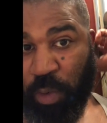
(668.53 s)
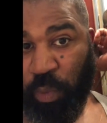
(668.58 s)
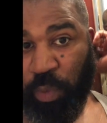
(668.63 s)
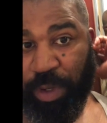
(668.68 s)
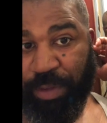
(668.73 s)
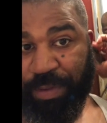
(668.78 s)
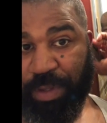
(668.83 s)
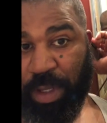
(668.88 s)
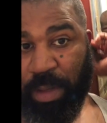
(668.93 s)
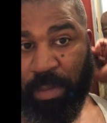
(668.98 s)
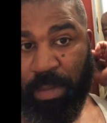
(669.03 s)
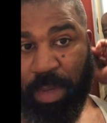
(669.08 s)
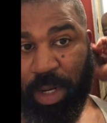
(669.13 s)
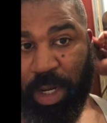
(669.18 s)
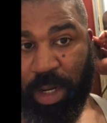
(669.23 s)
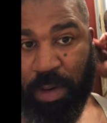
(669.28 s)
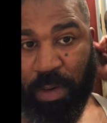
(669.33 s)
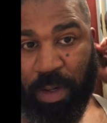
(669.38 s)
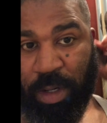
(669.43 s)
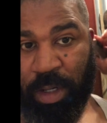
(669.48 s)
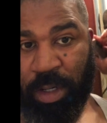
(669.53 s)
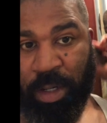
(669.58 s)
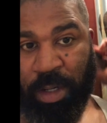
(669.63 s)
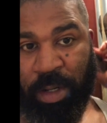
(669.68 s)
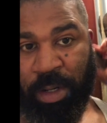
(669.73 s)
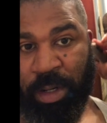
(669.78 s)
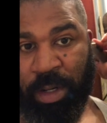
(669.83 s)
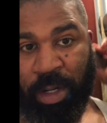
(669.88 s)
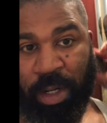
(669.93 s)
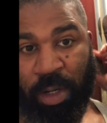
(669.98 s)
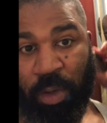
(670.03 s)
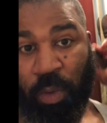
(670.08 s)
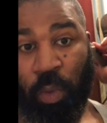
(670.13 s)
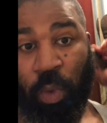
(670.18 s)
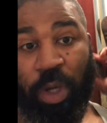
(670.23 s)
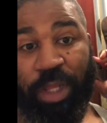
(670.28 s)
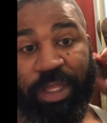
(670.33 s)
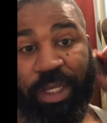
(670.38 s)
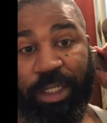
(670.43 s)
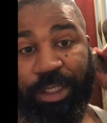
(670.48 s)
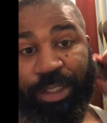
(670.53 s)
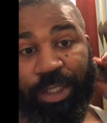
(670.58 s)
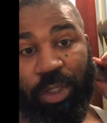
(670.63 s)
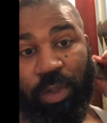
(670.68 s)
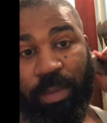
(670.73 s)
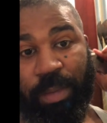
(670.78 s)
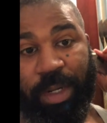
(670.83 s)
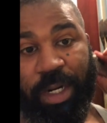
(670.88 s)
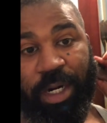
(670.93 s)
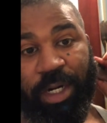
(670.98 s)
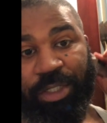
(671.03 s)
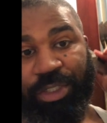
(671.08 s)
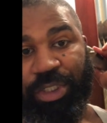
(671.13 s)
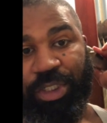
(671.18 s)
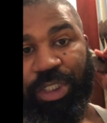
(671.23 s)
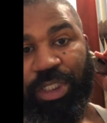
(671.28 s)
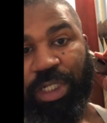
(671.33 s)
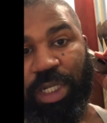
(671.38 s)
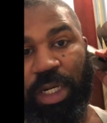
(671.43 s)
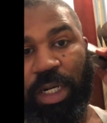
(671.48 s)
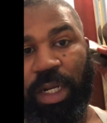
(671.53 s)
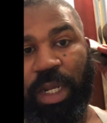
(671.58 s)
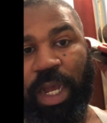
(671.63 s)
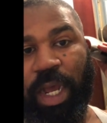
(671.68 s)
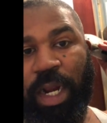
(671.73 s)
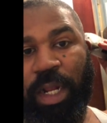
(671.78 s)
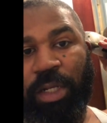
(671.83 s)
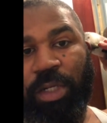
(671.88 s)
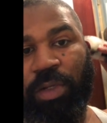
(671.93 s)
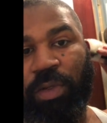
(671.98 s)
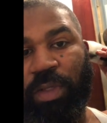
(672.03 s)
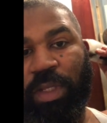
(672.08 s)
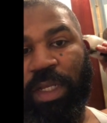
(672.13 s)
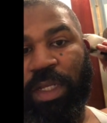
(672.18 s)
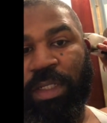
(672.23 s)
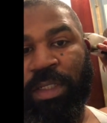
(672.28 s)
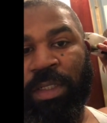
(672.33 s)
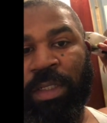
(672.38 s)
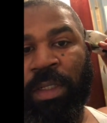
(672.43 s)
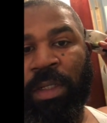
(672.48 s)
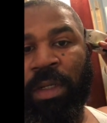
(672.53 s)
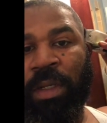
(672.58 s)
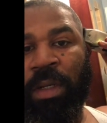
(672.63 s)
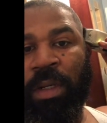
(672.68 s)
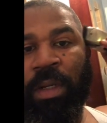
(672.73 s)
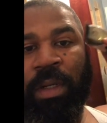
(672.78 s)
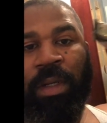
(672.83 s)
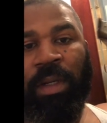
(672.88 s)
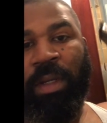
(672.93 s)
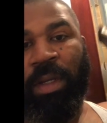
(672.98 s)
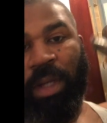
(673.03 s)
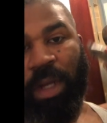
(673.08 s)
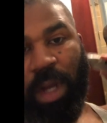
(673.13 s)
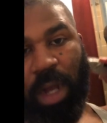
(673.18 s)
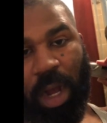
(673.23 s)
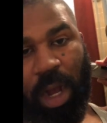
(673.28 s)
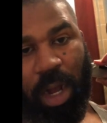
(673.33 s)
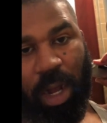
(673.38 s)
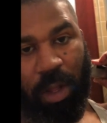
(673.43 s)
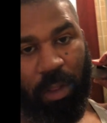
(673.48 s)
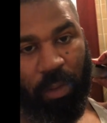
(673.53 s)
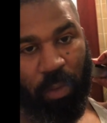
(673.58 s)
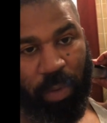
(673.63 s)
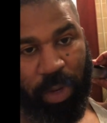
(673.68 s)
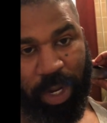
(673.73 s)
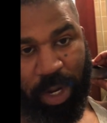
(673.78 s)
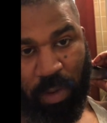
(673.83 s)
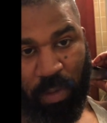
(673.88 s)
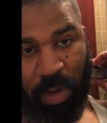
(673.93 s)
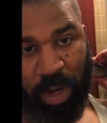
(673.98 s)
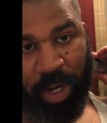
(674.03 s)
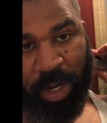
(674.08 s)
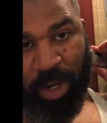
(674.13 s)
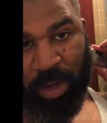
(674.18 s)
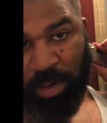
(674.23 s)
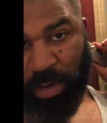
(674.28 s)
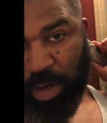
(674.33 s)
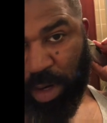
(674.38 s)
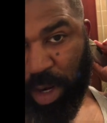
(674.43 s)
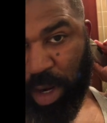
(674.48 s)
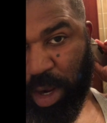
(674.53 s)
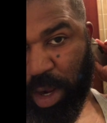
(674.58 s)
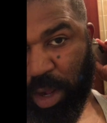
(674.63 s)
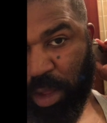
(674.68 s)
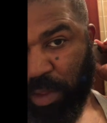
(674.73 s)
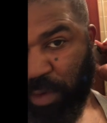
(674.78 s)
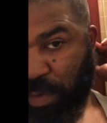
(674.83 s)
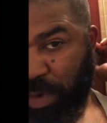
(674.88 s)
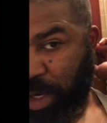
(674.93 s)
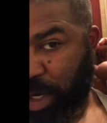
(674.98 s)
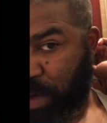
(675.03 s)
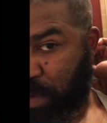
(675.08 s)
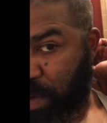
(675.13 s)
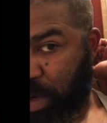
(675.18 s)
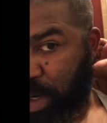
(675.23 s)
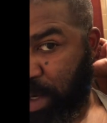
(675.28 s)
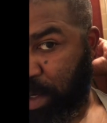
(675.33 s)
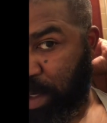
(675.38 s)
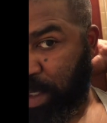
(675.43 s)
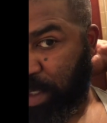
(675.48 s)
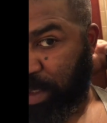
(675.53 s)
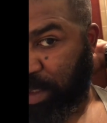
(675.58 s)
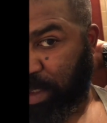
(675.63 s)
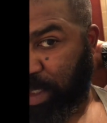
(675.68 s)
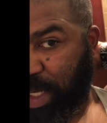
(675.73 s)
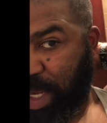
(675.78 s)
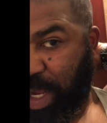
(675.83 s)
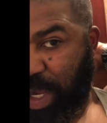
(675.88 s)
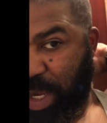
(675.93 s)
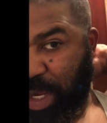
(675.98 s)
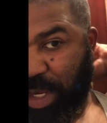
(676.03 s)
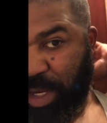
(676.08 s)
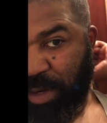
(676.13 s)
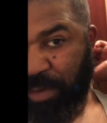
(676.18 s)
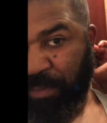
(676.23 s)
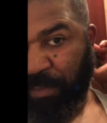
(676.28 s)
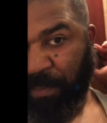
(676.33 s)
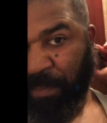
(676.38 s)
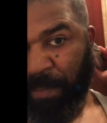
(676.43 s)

with your mirror, with your two mirrors, you're just gonna kind of do this all the way around this side.